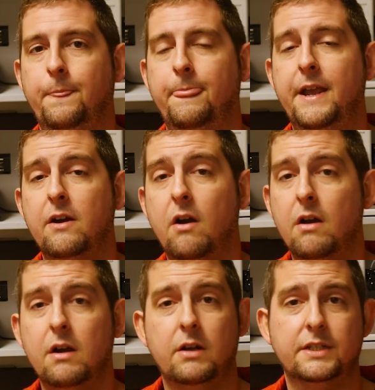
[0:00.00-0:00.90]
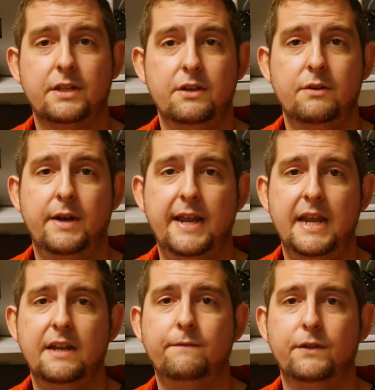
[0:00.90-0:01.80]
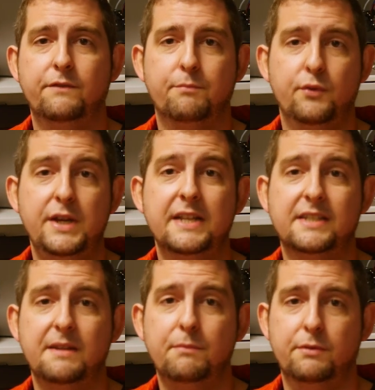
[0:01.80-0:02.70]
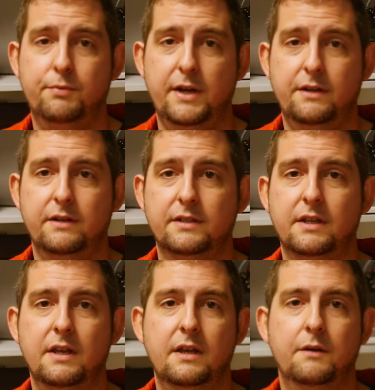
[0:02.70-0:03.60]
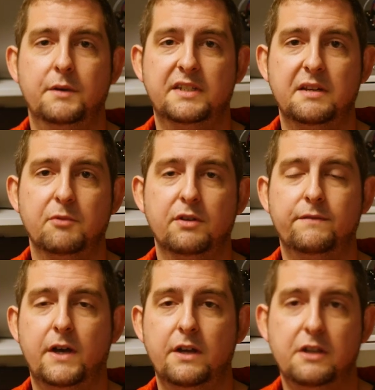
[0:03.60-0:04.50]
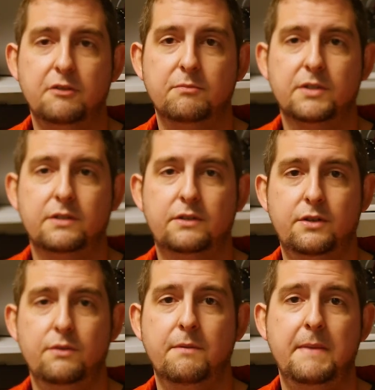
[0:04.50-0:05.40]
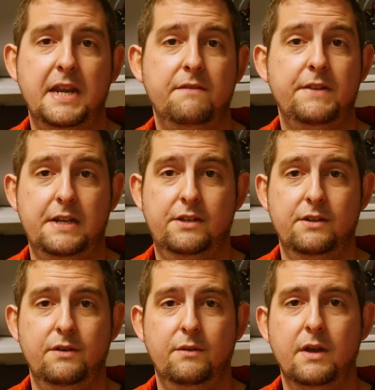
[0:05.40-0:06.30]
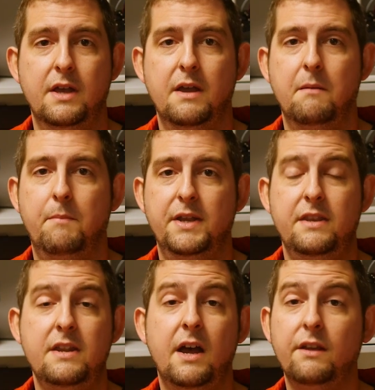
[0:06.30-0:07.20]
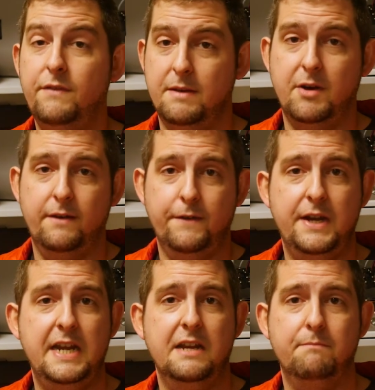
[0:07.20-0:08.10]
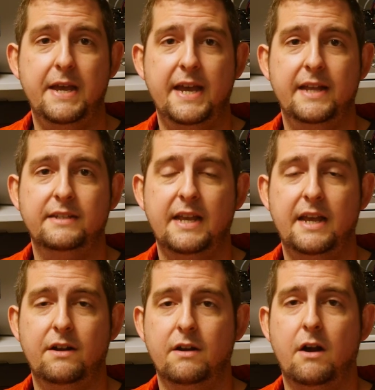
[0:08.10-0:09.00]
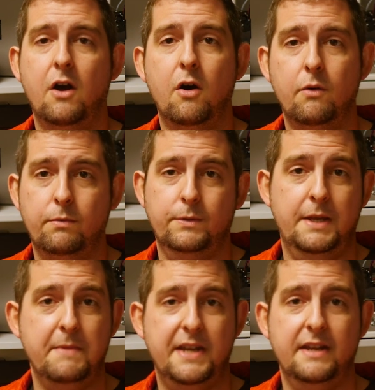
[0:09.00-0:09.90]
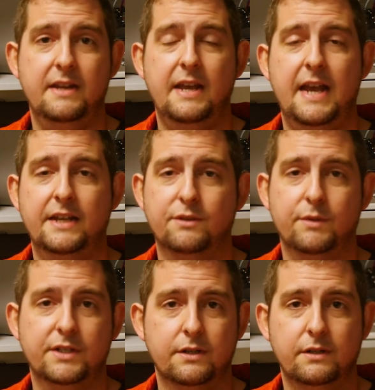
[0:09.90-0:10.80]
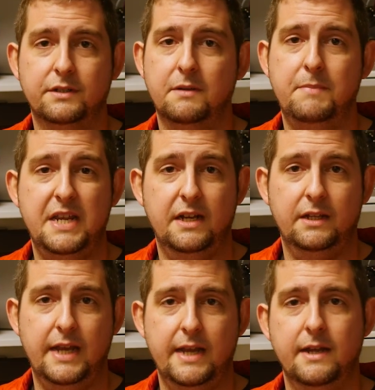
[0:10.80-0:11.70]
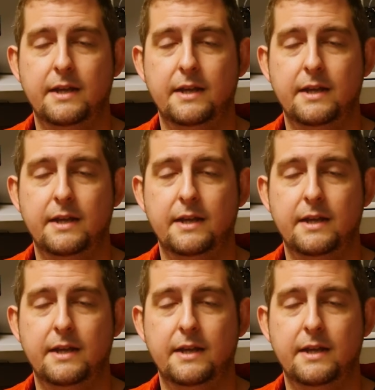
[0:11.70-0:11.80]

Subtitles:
There are also a handful of pre-assembled printers with similar volumes to the Mini V2, but none of them offer heated beds and are all limited as a result to PLA.